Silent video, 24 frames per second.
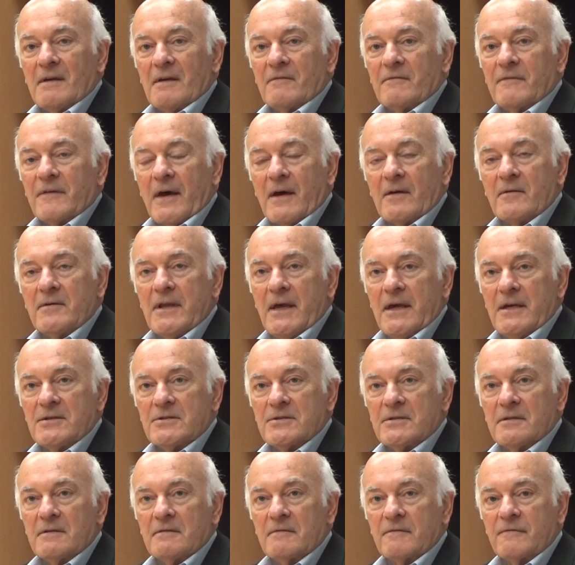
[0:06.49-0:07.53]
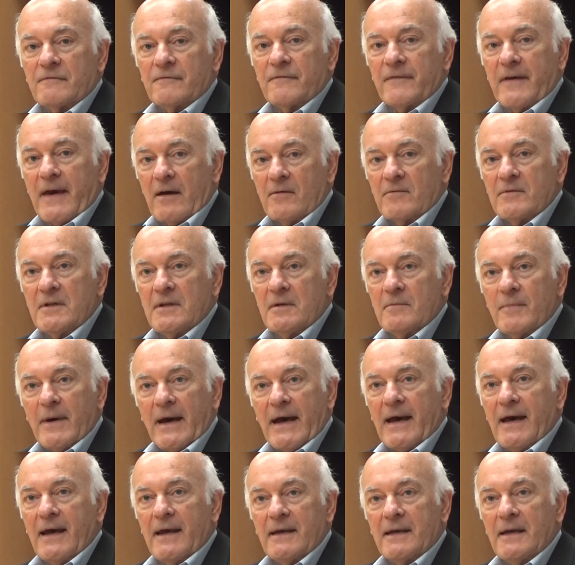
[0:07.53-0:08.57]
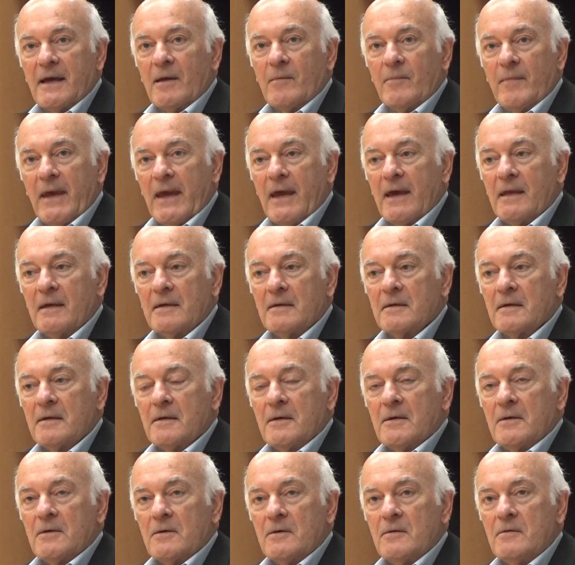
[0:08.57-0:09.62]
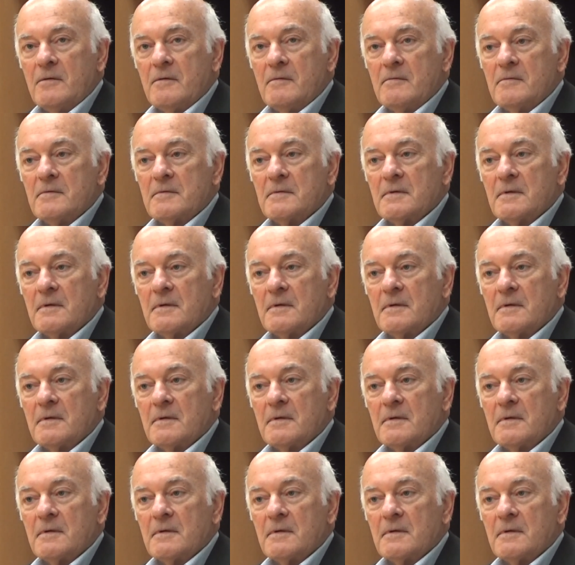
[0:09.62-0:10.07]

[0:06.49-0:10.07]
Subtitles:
foundation founded by a man who